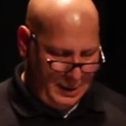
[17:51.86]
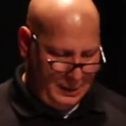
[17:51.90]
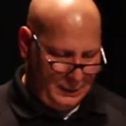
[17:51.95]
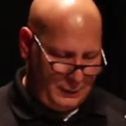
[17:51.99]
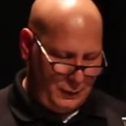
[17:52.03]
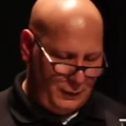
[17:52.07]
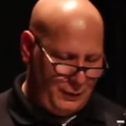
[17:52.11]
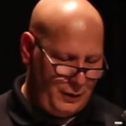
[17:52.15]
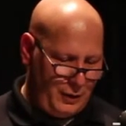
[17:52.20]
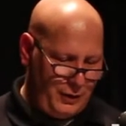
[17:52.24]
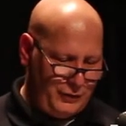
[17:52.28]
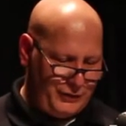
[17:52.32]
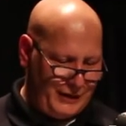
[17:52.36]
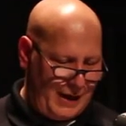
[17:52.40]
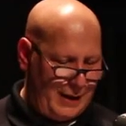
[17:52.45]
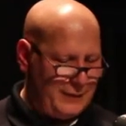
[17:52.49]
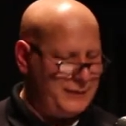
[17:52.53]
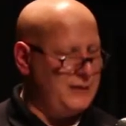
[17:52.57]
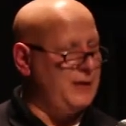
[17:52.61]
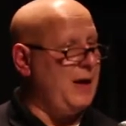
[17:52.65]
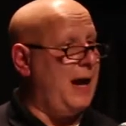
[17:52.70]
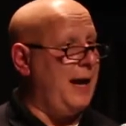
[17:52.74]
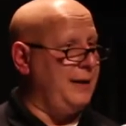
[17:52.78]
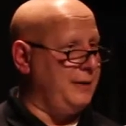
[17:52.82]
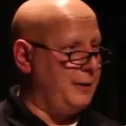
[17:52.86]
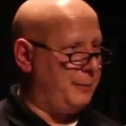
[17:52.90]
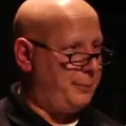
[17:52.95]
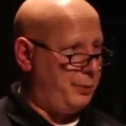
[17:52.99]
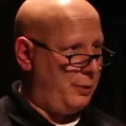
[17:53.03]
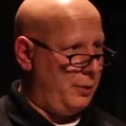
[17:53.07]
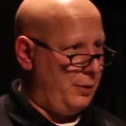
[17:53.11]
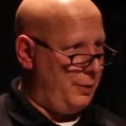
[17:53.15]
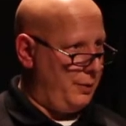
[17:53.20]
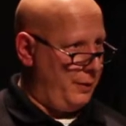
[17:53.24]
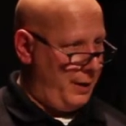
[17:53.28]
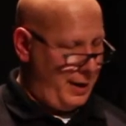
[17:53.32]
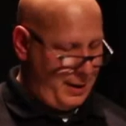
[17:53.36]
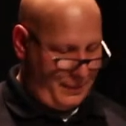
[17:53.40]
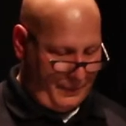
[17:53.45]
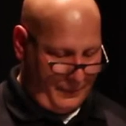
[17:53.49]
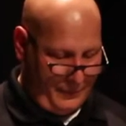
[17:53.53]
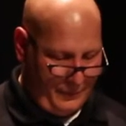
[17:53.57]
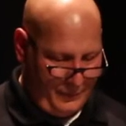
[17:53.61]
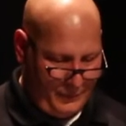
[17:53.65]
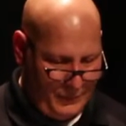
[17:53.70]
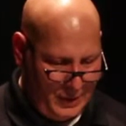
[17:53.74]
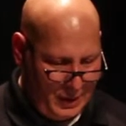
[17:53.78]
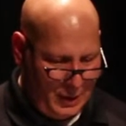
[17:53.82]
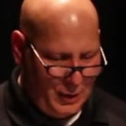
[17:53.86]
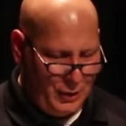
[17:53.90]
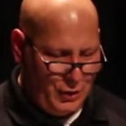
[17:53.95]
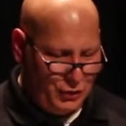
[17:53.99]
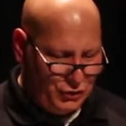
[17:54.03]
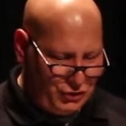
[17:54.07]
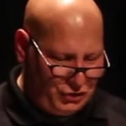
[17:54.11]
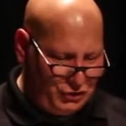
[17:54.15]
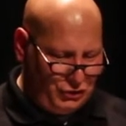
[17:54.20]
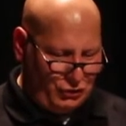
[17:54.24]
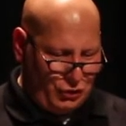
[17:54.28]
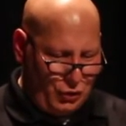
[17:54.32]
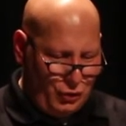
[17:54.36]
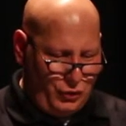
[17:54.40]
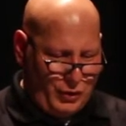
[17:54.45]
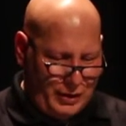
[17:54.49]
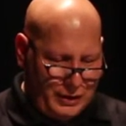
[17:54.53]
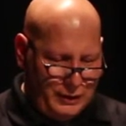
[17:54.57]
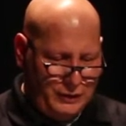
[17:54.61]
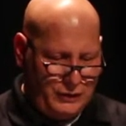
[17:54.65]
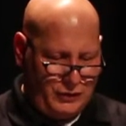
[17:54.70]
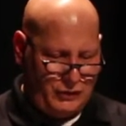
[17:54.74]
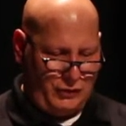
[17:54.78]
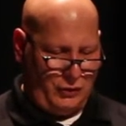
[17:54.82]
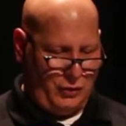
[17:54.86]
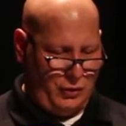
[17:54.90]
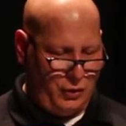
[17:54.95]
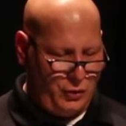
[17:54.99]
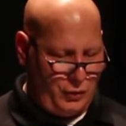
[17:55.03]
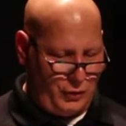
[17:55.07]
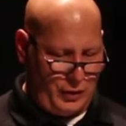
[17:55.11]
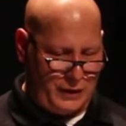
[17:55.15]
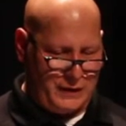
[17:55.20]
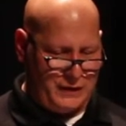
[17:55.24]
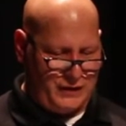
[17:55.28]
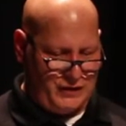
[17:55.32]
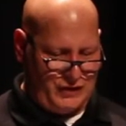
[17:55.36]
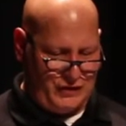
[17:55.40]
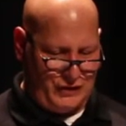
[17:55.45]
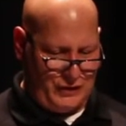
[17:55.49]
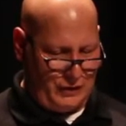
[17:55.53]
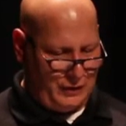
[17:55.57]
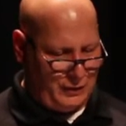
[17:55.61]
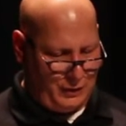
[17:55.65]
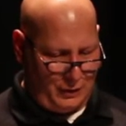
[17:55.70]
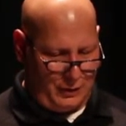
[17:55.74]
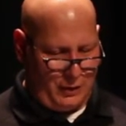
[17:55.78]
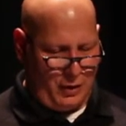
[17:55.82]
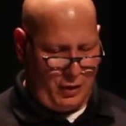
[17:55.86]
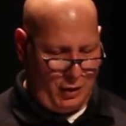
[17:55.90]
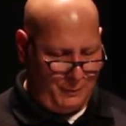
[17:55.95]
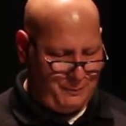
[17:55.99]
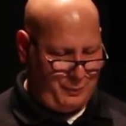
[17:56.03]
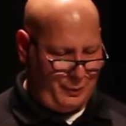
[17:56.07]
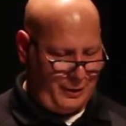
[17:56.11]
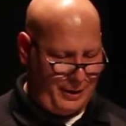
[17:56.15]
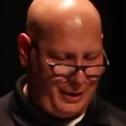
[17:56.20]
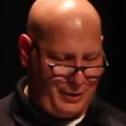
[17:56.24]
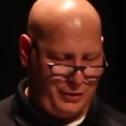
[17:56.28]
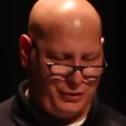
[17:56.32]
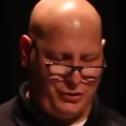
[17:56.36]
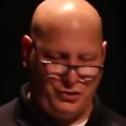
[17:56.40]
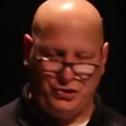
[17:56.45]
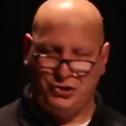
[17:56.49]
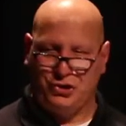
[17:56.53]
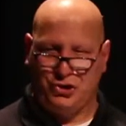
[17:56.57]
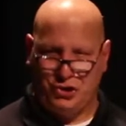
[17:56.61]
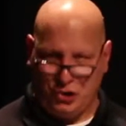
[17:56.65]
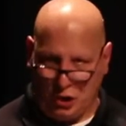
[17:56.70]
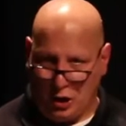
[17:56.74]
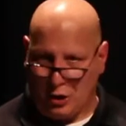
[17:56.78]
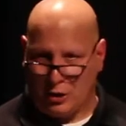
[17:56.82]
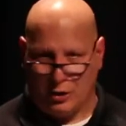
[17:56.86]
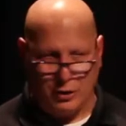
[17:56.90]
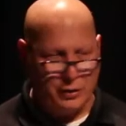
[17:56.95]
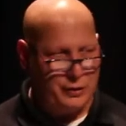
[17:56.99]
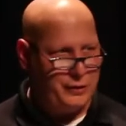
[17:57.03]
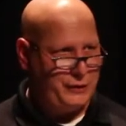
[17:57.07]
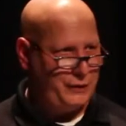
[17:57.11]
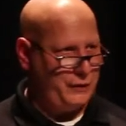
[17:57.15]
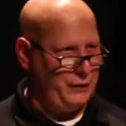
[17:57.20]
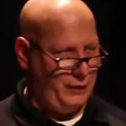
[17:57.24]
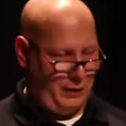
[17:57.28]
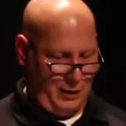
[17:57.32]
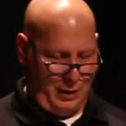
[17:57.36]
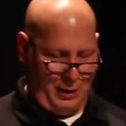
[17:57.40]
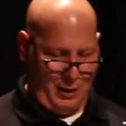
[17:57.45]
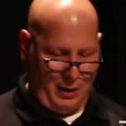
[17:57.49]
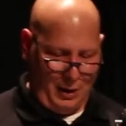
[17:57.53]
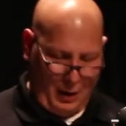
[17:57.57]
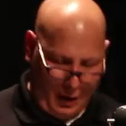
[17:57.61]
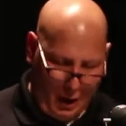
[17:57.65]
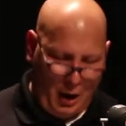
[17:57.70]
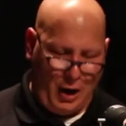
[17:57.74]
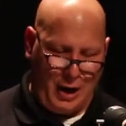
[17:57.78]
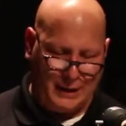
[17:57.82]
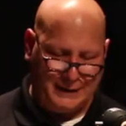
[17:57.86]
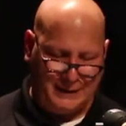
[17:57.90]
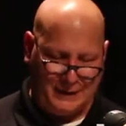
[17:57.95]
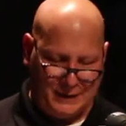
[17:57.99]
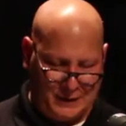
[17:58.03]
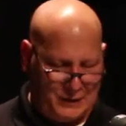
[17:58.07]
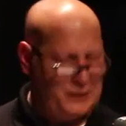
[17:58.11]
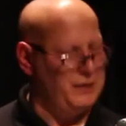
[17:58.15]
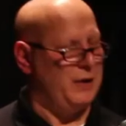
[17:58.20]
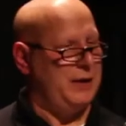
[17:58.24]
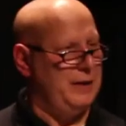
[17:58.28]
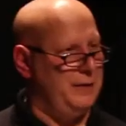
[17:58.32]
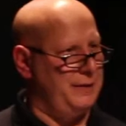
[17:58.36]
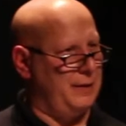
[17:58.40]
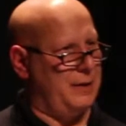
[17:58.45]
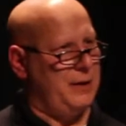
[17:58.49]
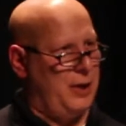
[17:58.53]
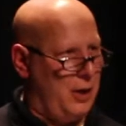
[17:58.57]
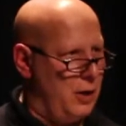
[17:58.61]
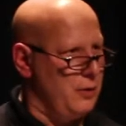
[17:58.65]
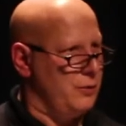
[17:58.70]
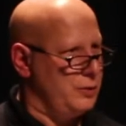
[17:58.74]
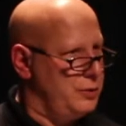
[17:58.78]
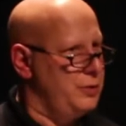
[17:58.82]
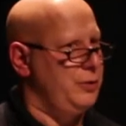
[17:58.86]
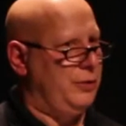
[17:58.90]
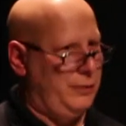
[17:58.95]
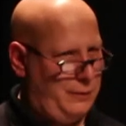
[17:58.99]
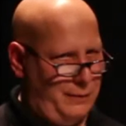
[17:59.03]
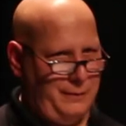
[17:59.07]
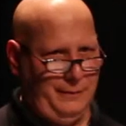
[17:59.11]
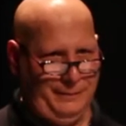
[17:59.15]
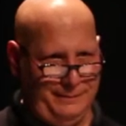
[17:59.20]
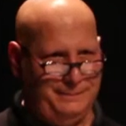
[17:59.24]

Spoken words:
to those outside the program. Students who consider our players jerks ought to see the coach.